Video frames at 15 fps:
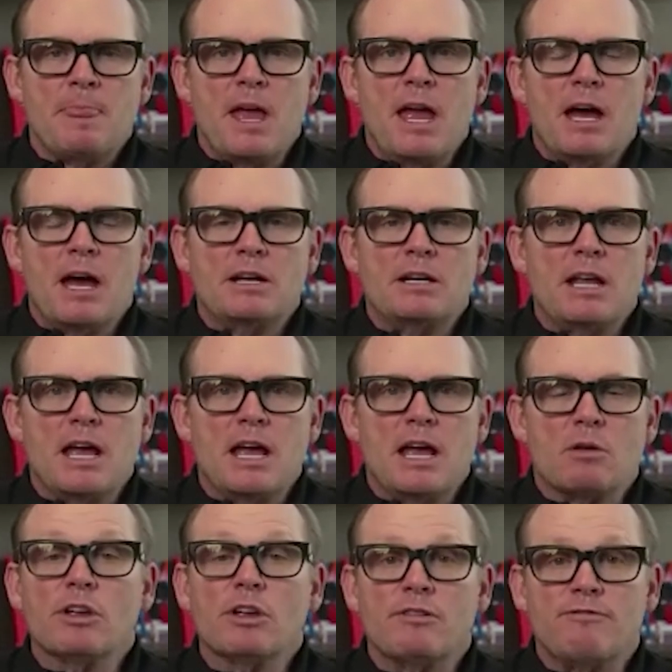and
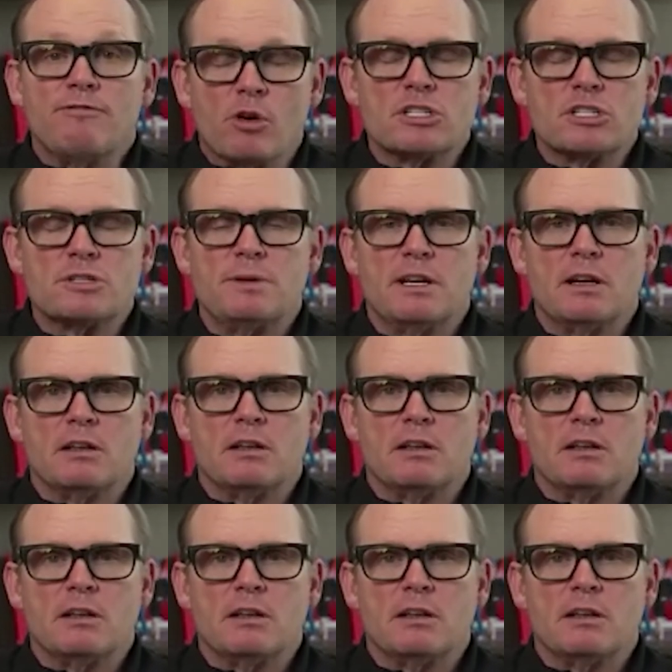and it really forced me to